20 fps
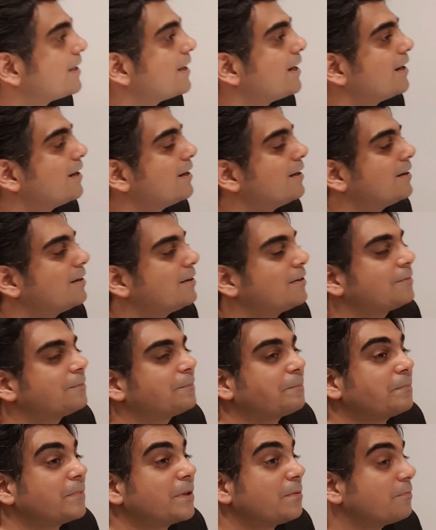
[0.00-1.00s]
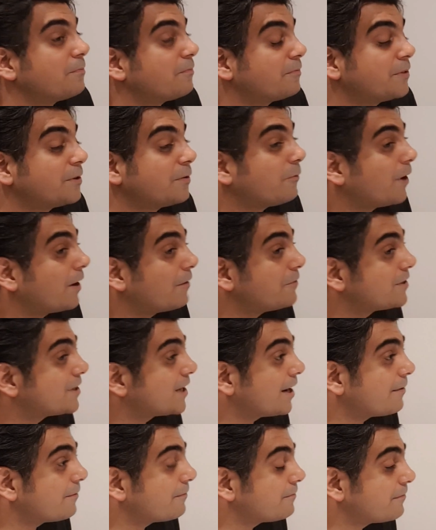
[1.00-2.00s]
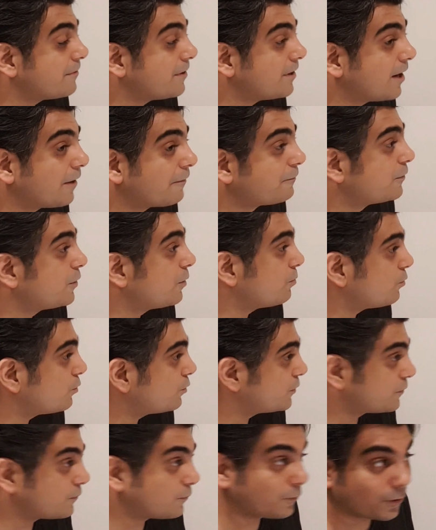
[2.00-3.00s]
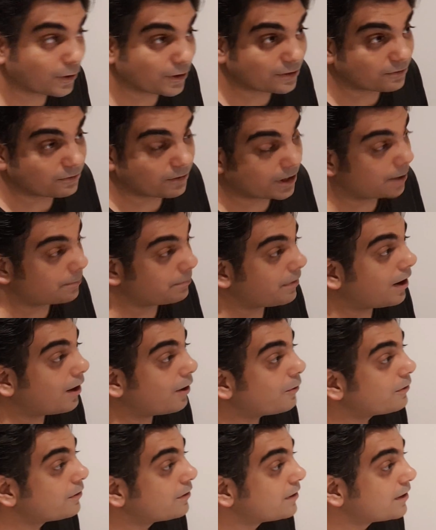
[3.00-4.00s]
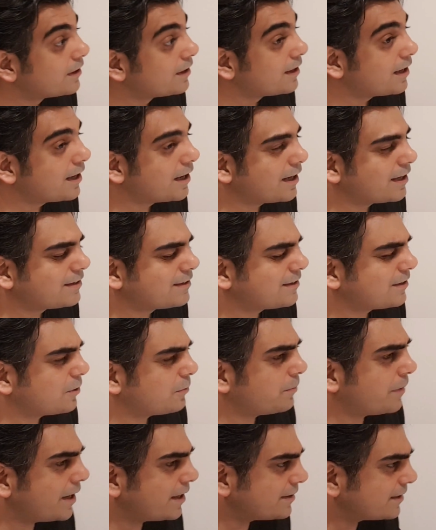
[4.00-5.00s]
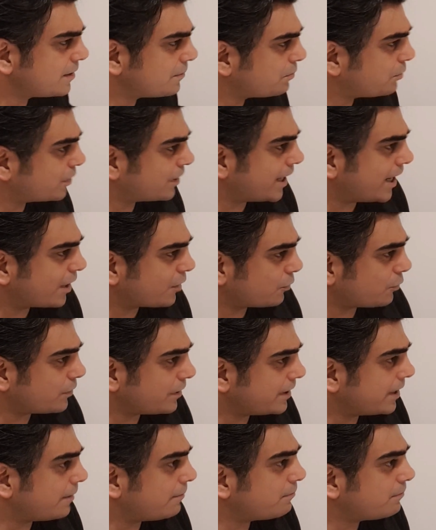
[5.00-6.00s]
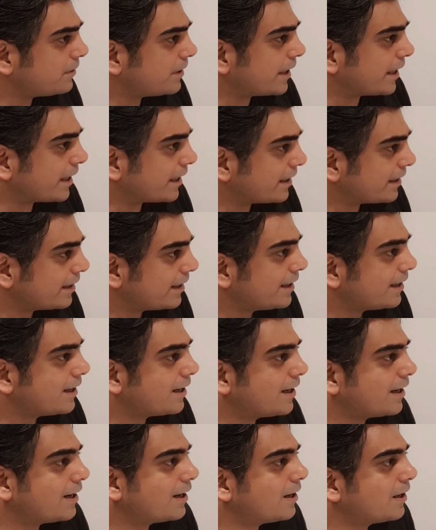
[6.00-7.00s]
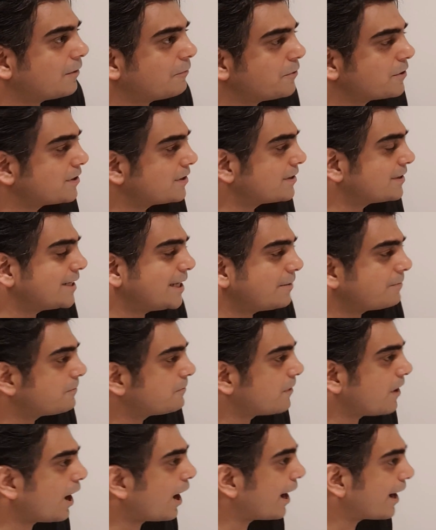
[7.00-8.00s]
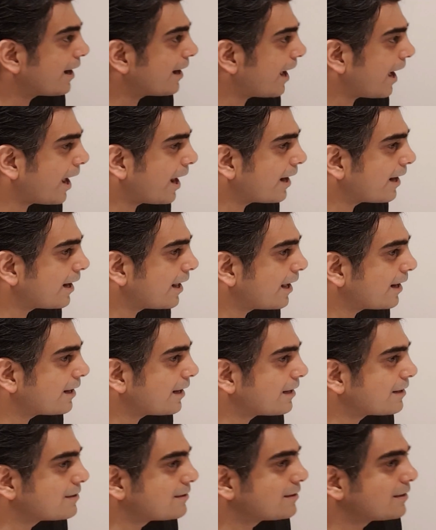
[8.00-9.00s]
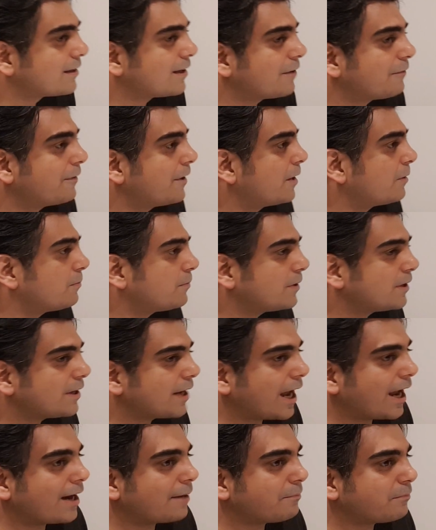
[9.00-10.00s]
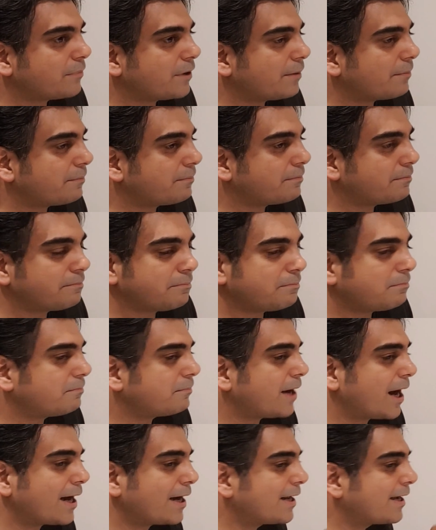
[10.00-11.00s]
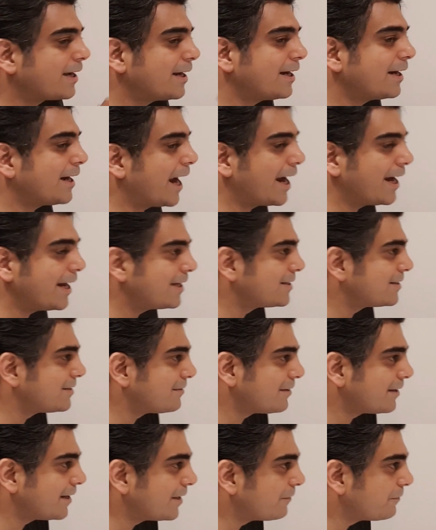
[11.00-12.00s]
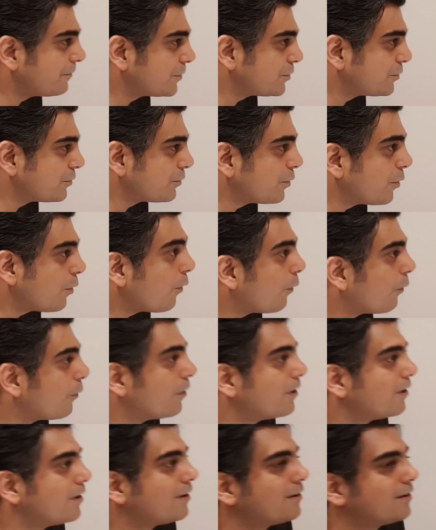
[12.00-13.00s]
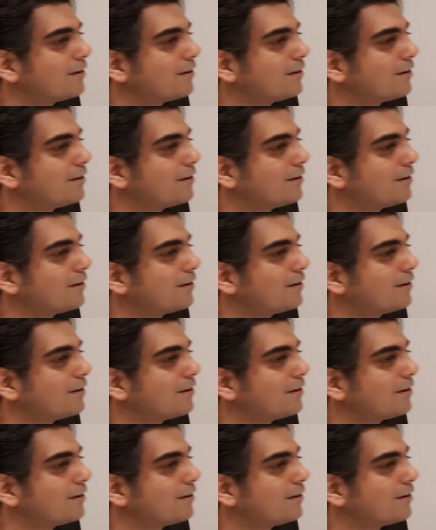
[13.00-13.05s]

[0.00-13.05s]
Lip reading: The one which I loved the most was vada pav. It's an amazing potato dumpling which is deep fried, and then it's available at practically any street which you go